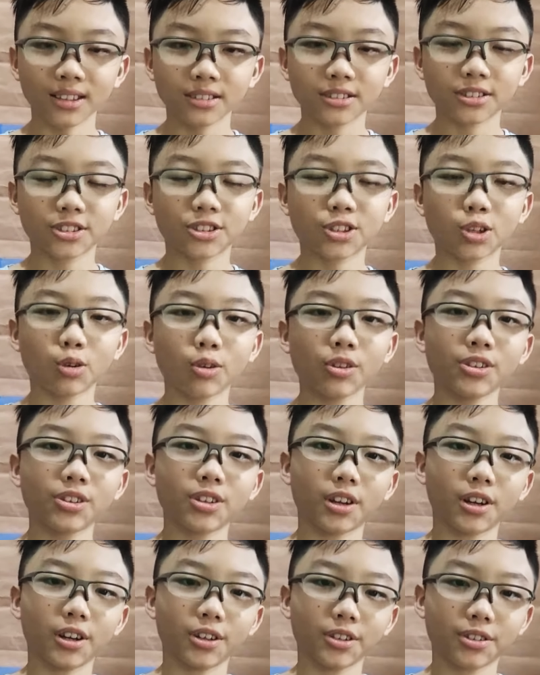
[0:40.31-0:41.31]
The story
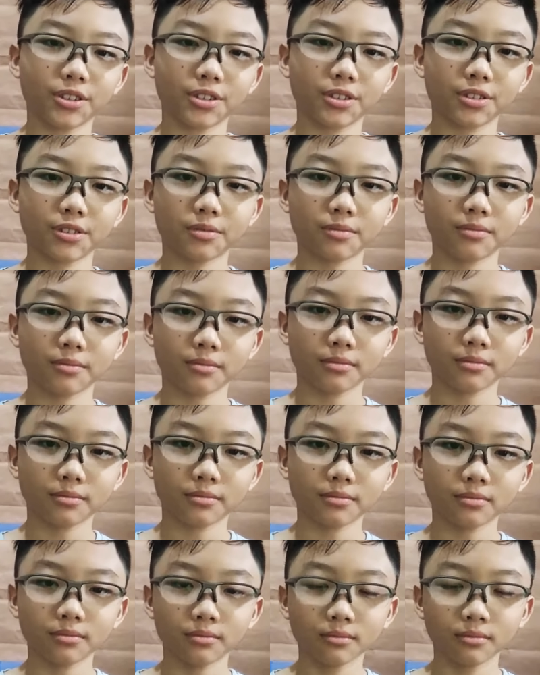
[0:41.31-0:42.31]
starts
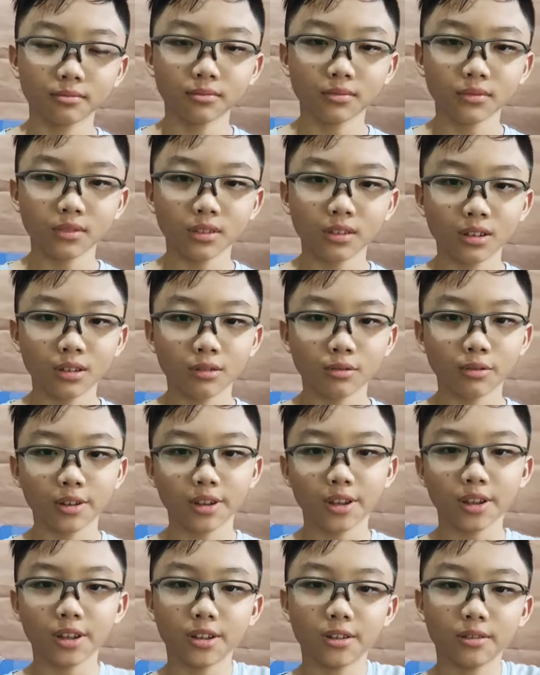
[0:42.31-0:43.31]

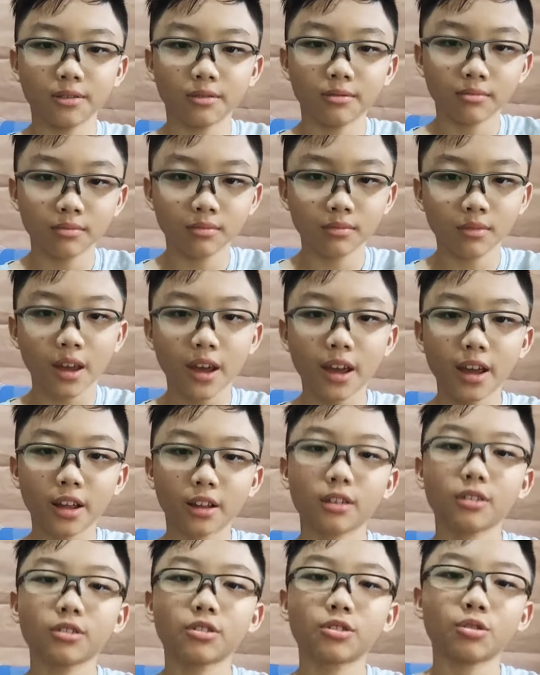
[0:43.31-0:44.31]
when.
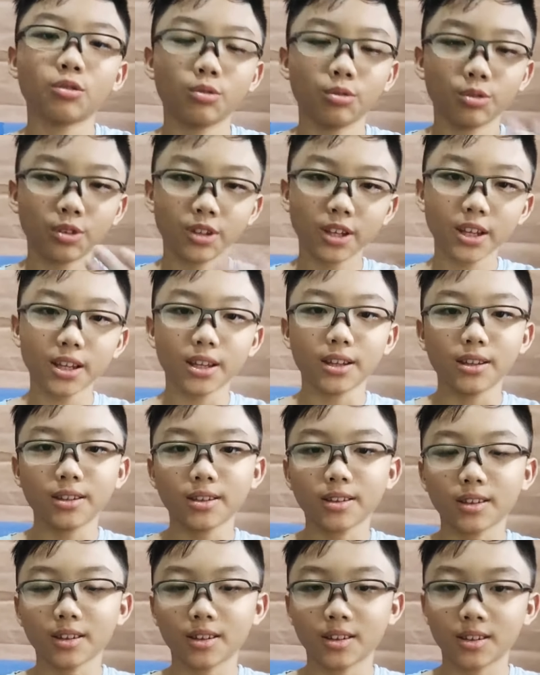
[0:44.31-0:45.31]
So,
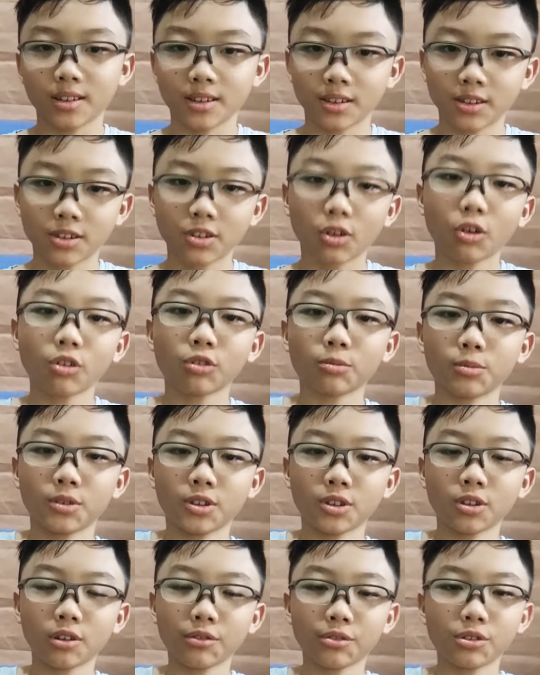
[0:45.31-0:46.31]
this is an
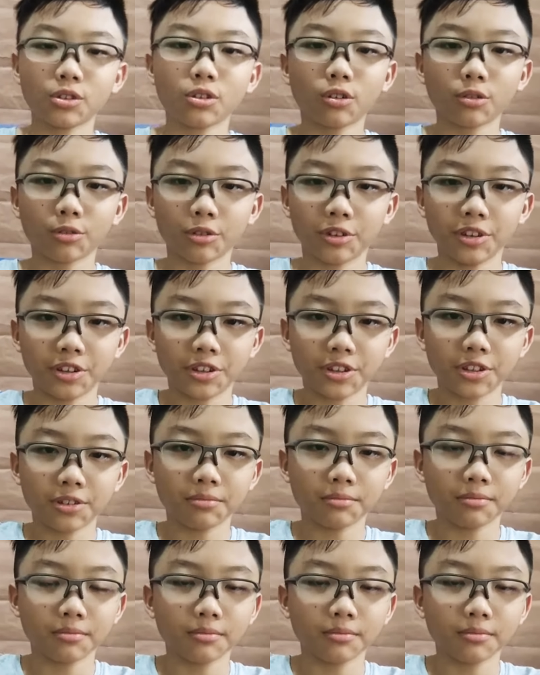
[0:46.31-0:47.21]
assortment of stories.